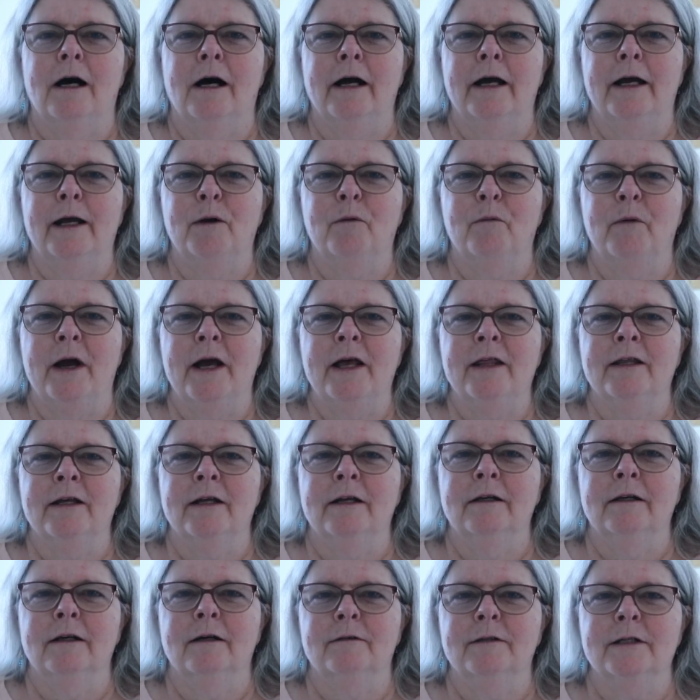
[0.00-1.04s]
in a way
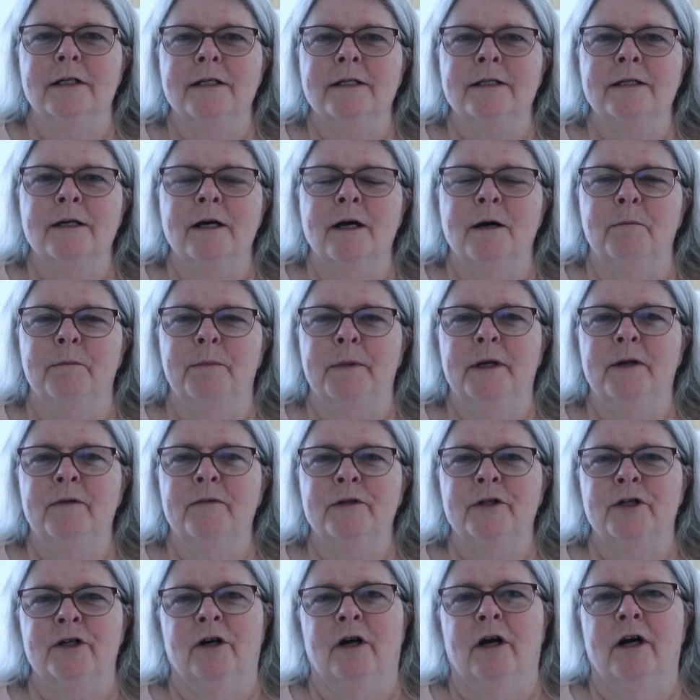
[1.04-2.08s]
that was a bit of
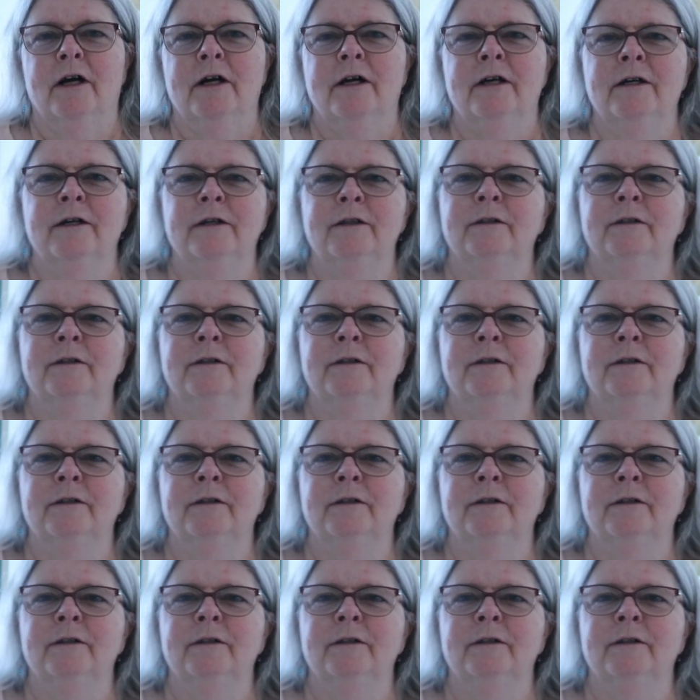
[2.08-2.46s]
a shock,